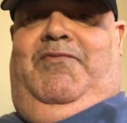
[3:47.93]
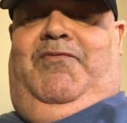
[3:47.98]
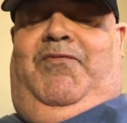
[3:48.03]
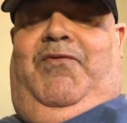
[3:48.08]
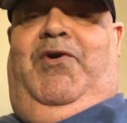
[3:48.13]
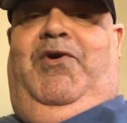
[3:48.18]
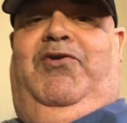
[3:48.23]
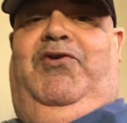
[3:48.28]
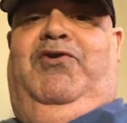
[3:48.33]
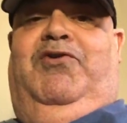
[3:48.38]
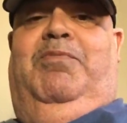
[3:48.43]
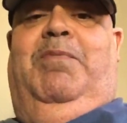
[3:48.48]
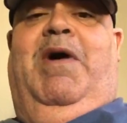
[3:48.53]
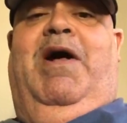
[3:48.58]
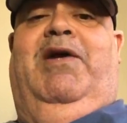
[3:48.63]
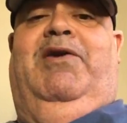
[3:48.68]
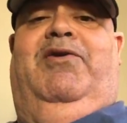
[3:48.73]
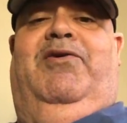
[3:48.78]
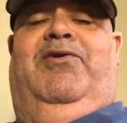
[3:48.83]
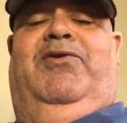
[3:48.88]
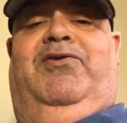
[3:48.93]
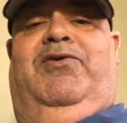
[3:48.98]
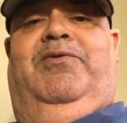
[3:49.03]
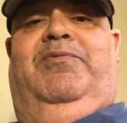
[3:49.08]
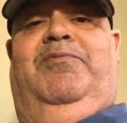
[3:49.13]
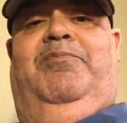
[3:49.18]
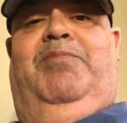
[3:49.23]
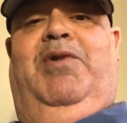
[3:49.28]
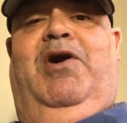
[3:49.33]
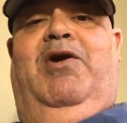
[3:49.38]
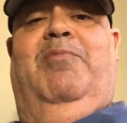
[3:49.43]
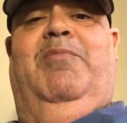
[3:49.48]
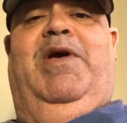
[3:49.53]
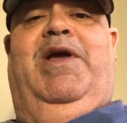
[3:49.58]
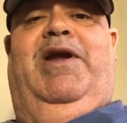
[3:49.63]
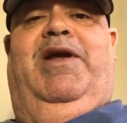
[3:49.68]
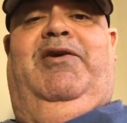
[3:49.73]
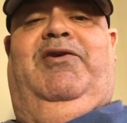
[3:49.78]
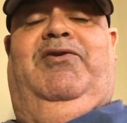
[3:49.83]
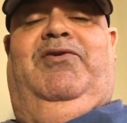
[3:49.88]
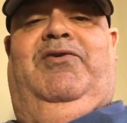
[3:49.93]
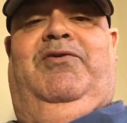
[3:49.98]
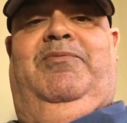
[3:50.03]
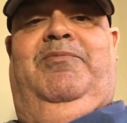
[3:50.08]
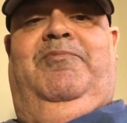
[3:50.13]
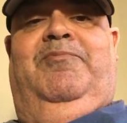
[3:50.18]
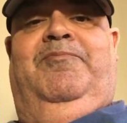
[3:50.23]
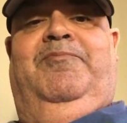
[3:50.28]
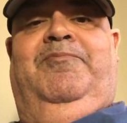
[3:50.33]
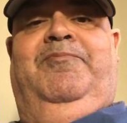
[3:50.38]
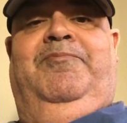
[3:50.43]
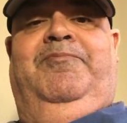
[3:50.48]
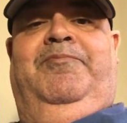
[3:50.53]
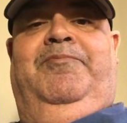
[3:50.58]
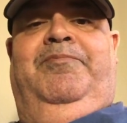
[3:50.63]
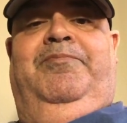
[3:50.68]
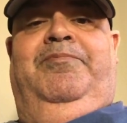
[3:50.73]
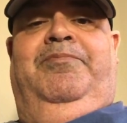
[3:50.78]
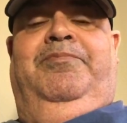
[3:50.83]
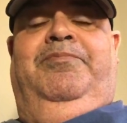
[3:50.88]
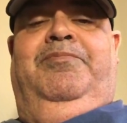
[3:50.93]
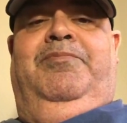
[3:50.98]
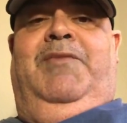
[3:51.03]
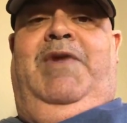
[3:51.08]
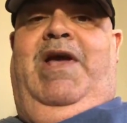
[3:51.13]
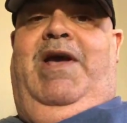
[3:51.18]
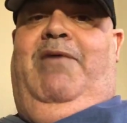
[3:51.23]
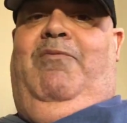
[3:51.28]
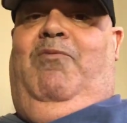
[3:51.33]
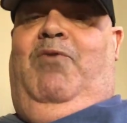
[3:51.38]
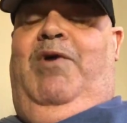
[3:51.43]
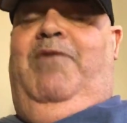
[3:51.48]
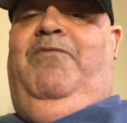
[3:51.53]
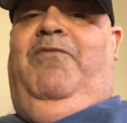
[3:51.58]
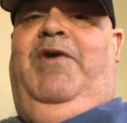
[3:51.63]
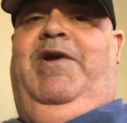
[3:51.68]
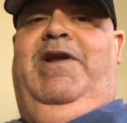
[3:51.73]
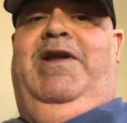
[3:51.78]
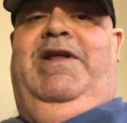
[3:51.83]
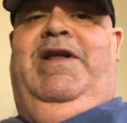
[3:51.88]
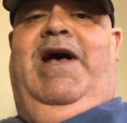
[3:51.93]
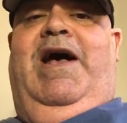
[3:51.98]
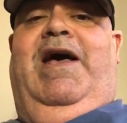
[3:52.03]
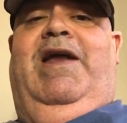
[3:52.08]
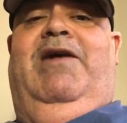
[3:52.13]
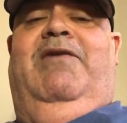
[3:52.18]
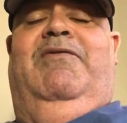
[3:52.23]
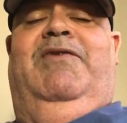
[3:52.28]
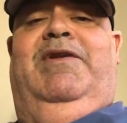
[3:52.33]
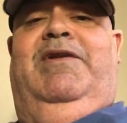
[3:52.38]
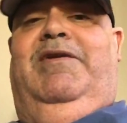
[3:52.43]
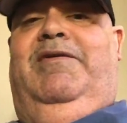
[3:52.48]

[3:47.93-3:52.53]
first responders, paramedics. I had one friend that died of it,